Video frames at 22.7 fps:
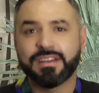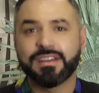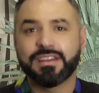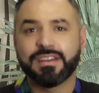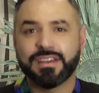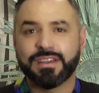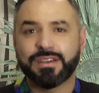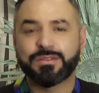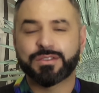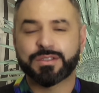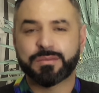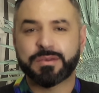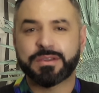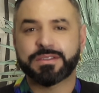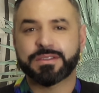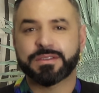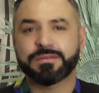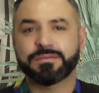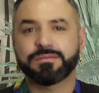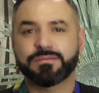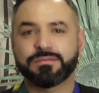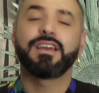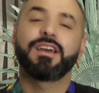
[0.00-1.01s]
It was
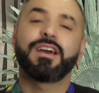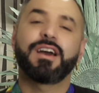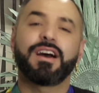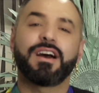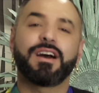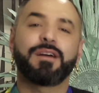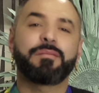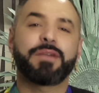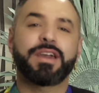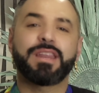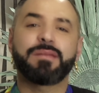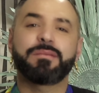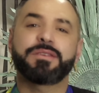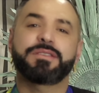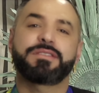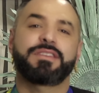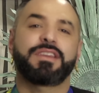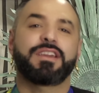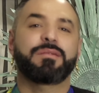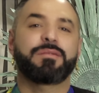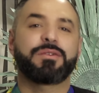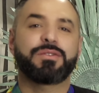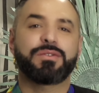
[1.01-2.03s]
amazing. My name is
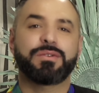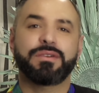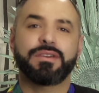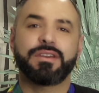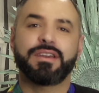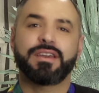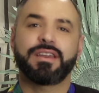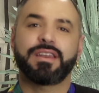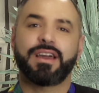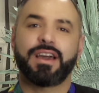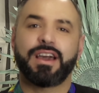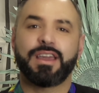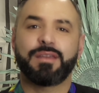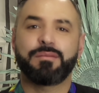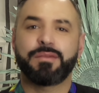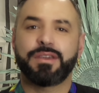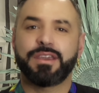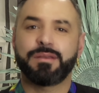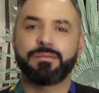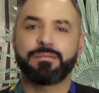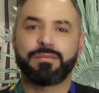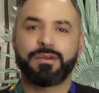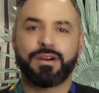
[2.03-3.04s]
Diego Montoya, and I
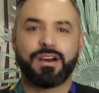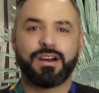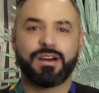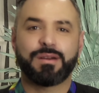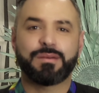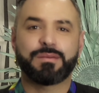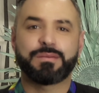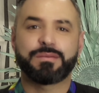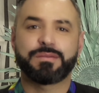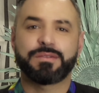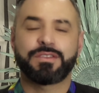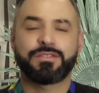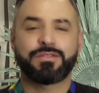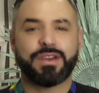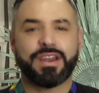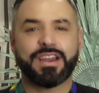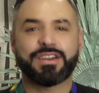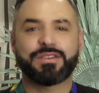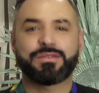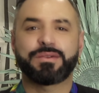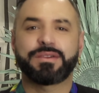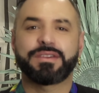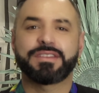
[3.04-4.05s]
made Bob the
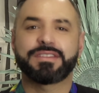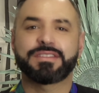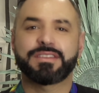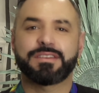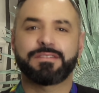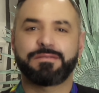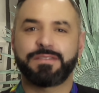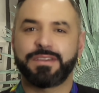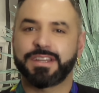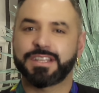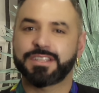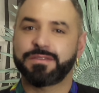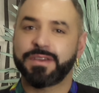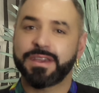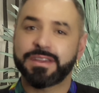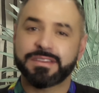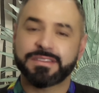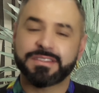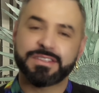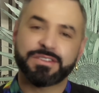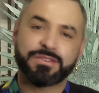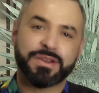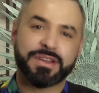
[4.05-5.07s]
Drag Queen's Phoenix
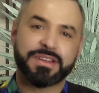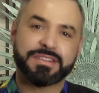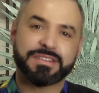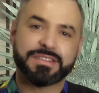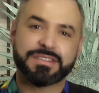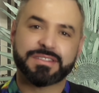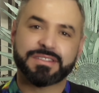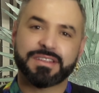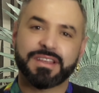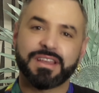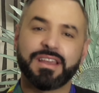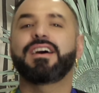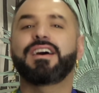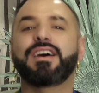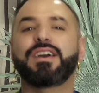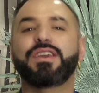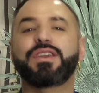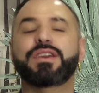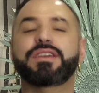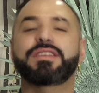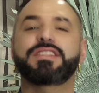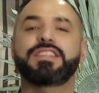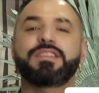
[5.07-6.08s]
Fantasy dress.
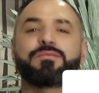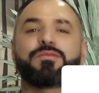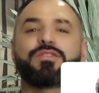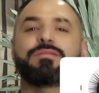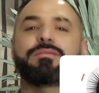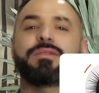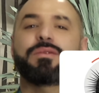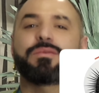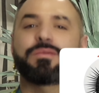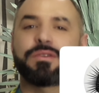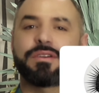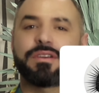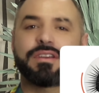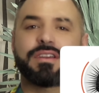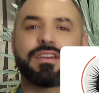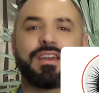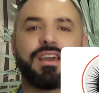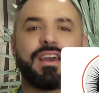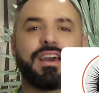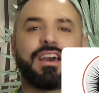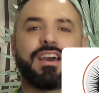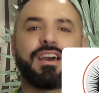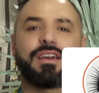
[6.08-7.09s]
You can see more of my
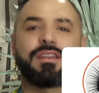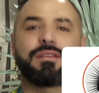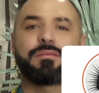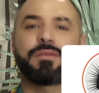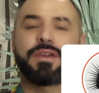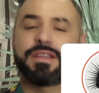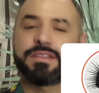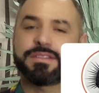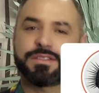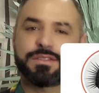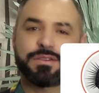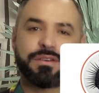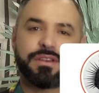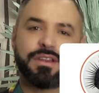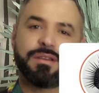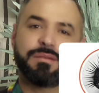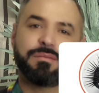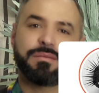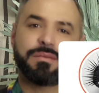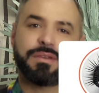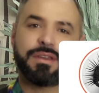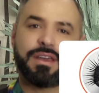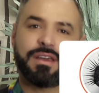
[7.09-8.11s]
work at my
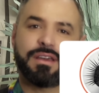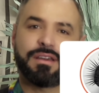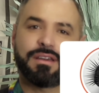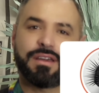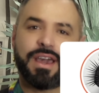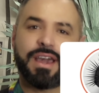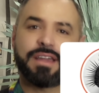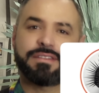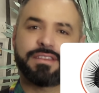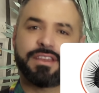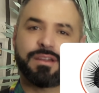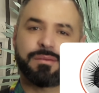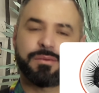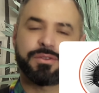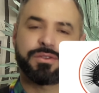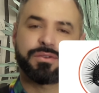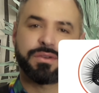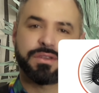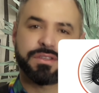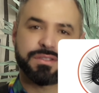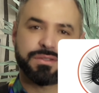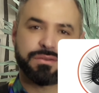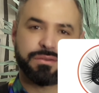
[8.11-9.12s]
Instagram, at Diego
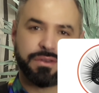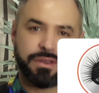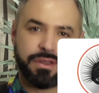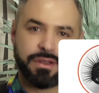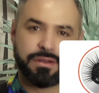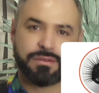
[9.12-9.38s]
Montoya Studio.